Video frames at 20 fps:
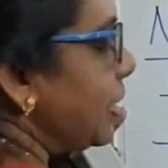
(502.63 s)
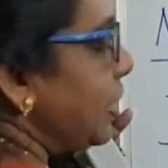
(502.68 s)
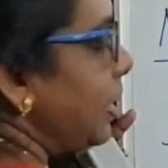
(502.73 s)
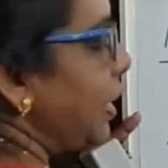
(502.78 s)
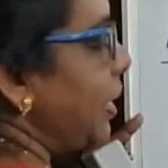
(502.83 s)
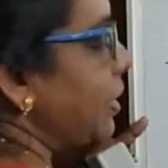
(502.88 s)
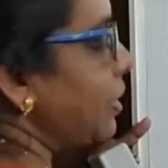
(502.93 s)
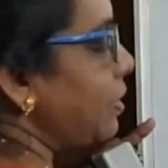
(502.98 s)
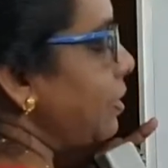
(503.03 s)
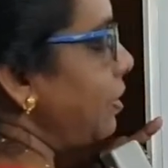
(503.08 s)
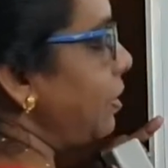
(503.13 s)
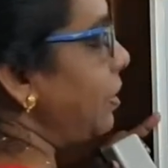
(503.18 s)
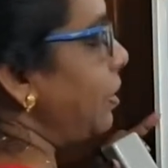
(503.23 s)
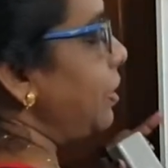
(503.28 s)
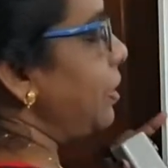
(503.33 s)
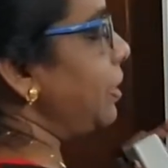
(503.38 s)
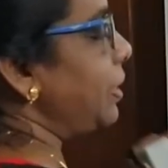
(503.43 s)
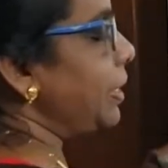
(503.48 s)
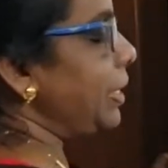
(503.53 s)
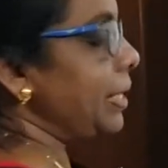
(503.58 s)

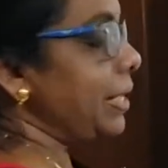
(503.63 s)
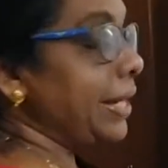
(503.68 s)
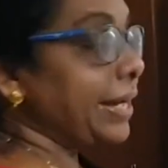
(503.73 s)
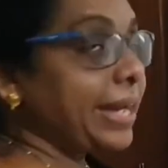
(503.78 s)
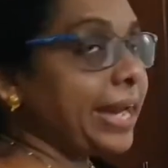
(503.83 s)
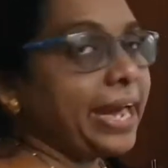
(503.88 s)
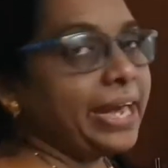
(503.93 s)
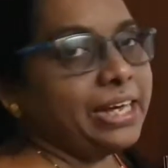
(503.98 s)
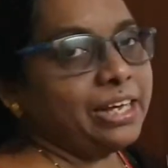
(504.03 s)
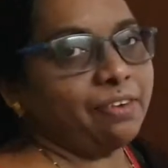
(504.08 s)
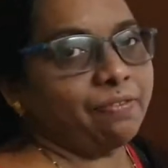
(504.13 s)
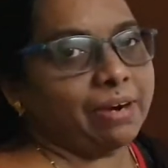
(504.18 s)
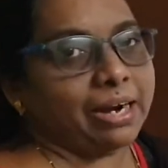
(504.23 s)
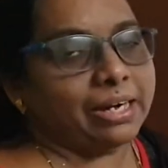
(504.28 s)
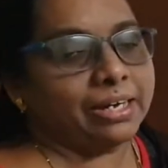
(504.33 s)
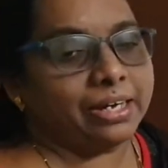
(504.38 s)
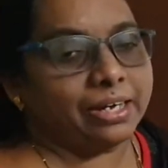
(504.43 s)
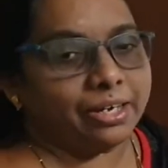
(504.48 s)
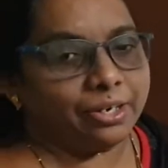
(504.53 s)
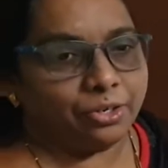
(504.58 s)
are again
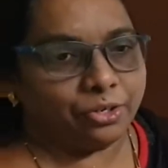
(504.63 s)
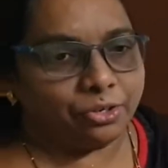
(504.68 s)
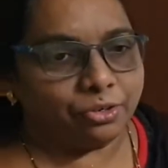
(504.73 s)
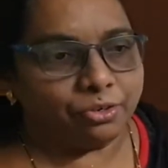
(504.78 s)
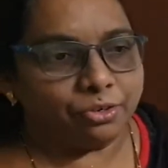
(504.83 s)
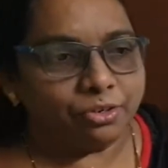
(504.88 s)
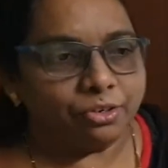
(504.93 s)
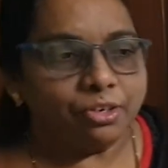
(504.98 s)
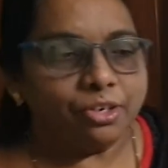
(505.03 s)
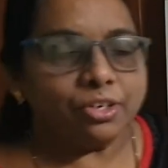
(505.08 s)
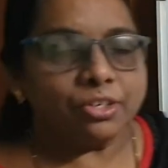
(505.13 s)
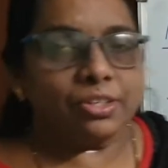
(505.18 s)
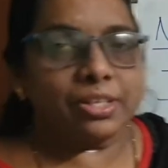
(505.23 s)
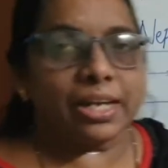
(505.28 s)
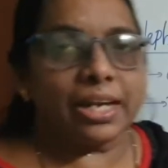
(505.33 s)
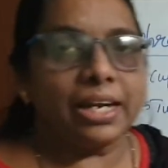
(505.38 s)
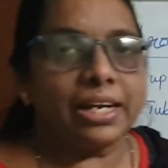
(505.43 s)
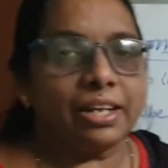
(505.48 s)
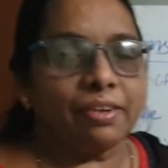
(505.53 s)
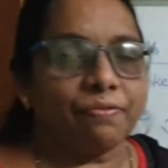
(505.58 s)
divided into
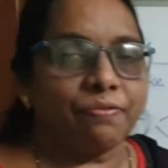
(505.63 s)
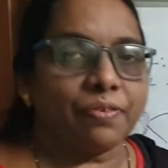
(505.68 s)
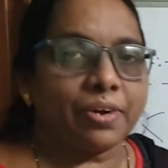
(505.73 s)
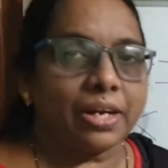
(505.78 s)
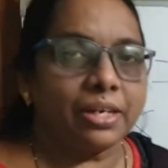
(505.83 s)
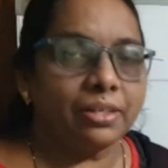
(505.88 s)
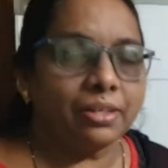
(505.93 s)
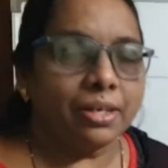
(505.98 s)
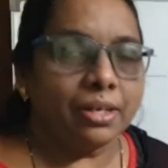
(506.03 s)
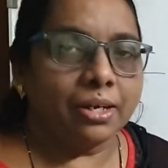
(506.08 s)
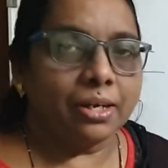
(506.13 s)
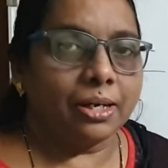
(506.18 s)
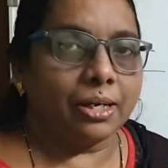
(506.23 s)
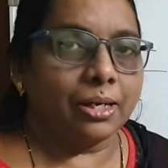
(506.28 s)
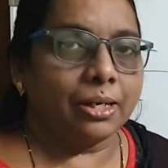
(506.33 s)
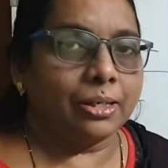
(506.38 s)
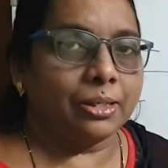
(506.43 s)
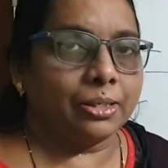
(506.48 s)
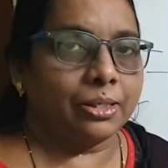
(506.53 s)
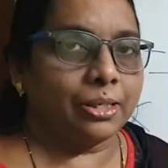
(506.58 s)
three different
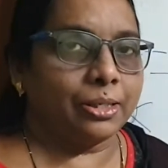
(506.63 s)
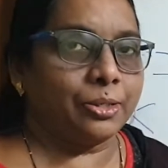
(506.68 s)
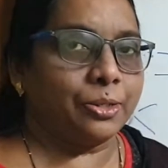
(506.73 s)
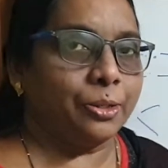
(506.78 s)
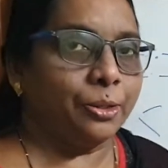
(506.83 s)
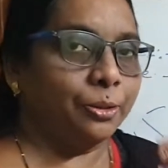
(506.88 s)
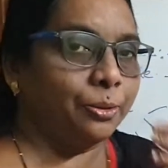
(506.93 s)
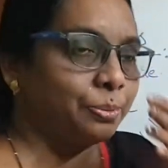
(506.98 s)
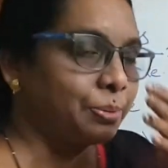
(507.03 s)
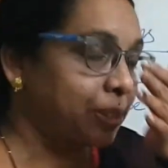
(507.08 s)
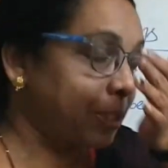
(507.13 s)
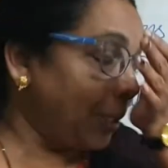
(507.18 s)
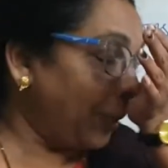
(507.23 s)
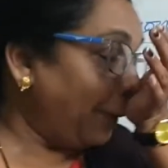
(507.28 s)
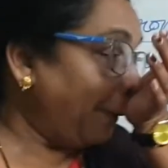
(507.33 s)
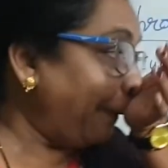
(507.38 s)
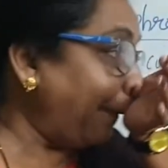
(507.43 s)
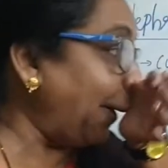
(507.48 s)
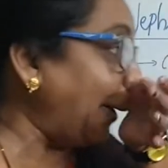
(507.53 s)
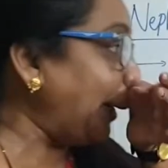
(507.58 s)
the tubes.
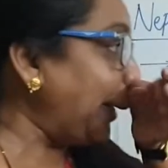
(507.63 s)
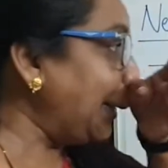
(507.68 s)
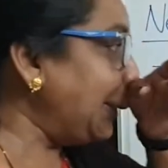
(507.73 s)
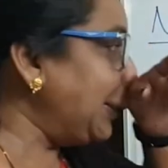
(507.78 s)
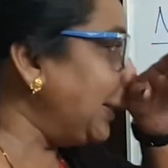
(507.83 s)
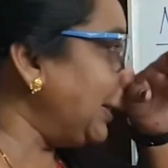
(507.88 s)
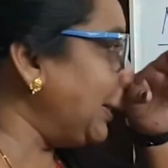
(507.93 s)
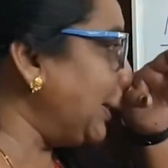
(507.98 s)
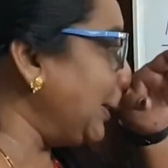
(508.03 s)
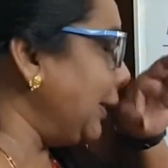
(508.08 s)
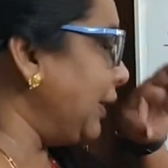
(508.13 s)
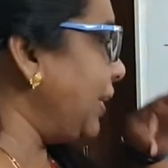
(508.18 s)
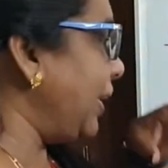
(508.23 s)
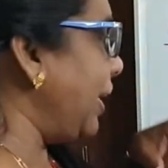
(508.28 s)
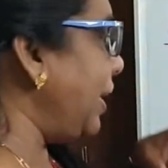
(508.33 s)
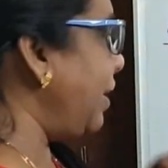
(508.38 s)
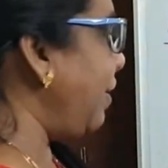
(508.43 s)
What are the three